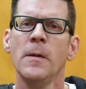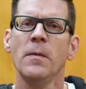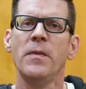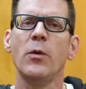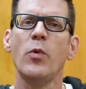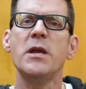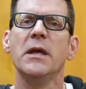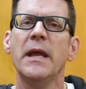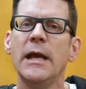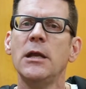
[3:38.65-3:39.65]
that we could
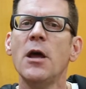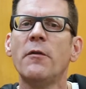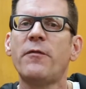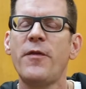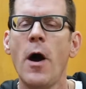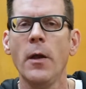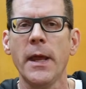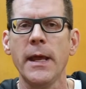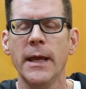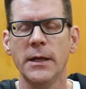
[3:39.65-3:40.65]
end up
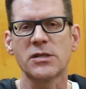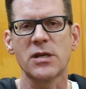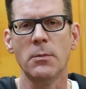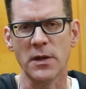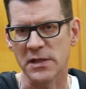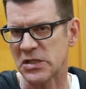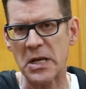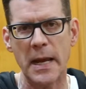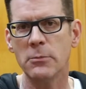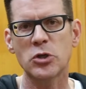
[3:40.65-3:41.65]
falling into some of the
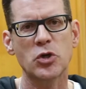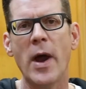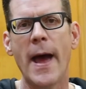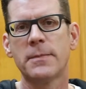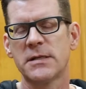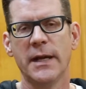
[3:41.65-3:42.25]
same traps